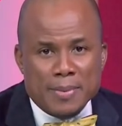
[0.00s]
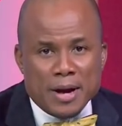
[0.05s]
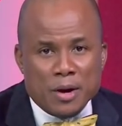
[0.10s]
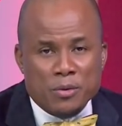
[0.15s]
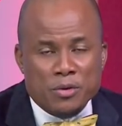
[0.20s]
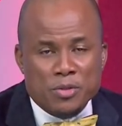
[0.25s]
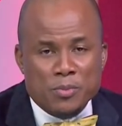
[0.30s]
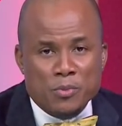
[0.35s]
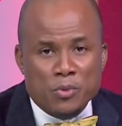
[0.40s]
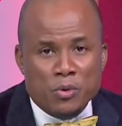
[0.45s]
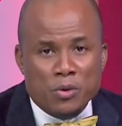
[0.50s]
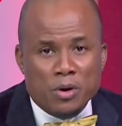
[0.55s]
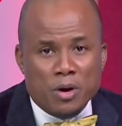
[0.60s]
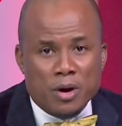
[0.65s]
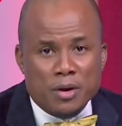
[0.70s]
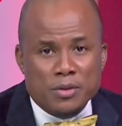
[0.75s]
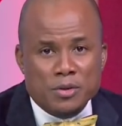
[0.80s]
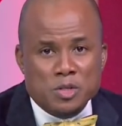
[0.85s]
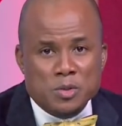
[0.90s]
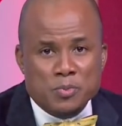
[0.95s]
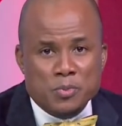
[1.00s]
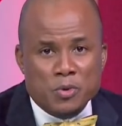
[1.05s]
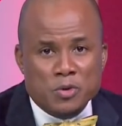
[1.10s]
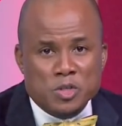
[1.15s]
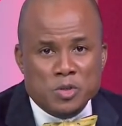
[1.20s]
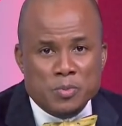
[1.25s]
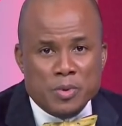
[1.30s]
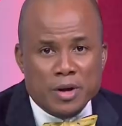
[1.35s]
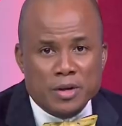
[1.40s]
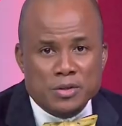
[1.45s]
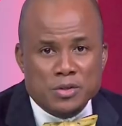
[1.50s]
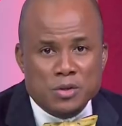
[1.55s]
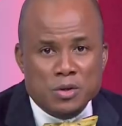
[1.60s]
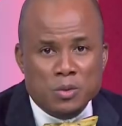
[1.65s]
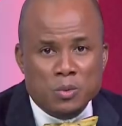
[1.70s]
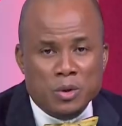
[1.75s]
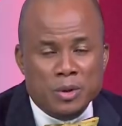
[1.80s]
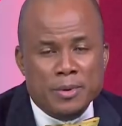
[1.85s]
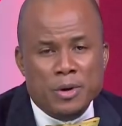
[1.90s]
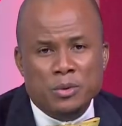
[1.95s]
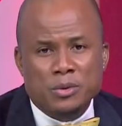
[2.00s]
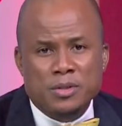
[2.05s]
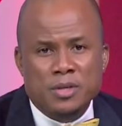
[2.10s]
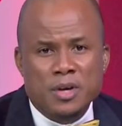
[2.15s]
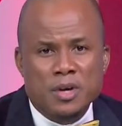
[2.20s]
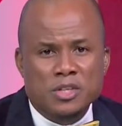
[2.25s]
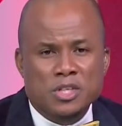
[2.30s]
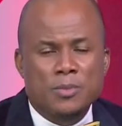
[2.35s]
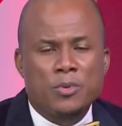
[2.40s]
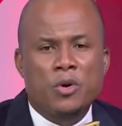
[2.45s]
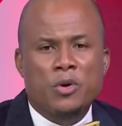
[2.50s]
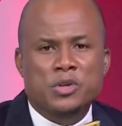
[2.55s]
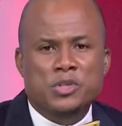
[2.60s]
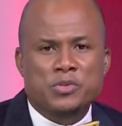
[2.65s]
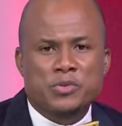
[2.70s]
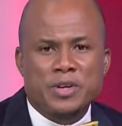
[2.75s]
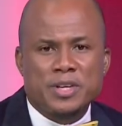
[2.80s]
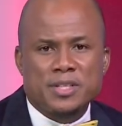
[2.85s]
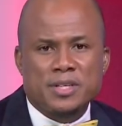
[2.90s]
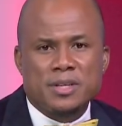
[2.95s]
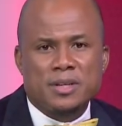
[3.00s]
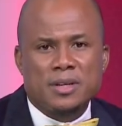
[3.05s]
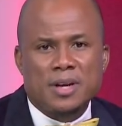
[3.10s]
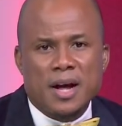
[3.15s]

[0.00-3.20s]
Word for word: Back with more on the SportsMax Zone. What about some horse racing?